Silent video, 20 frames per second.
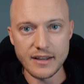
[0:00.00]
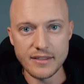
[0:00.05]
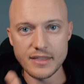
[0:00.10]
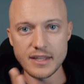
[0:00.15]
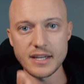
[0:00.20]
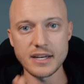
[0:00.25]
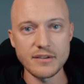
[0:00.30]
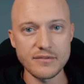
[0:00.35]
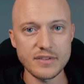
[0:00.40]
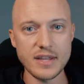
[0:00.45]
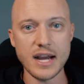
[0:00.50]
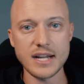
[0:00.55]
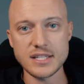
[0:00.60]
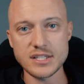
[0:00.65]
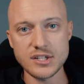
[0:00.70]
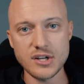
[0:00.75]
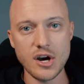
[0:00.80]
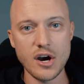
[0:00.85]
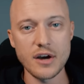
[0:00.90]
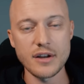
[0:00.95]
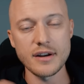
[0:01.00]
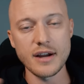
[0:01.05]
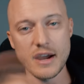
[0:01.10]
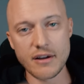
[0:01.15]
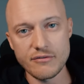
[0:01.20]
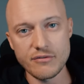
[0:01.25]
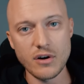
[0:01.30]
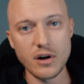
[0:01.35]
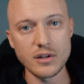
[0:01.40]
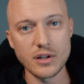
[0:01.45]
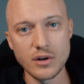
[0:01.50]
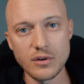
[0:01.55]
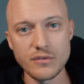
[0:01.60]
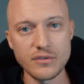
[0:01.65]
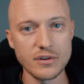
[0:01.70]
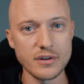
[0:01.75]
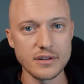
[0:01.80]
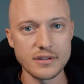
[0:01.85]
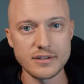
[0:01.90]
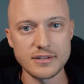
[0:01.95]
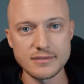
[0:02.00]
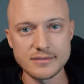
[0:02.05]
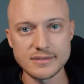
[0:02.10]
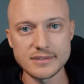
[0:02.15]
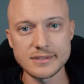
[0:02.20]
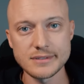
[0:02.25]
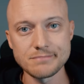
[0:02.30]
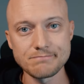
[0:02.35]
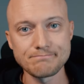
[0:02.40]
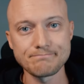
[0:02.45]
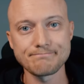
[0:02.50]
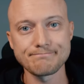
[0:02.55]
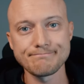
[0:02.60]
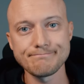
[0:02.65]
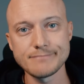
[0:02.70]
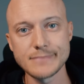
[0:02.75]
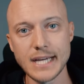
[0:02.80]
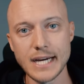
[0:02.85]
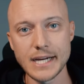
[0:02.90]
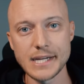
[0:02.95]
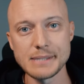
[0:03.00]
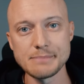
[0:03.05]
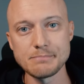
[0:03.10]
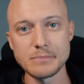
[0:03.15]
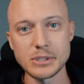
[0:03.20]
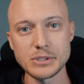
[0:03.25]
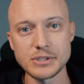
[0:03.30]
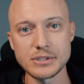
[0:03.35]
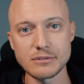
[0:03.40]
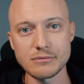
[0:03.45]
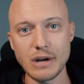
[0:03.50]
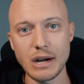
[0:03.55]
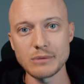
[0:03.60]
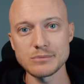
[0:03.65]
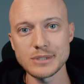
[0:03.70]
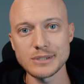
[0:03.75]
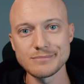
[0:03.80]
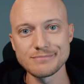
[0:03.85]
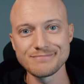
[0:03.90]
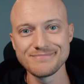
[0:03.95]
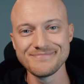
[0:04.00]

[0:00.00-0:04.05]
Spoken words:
And then if that's gone, I fall over and I'm on the ground.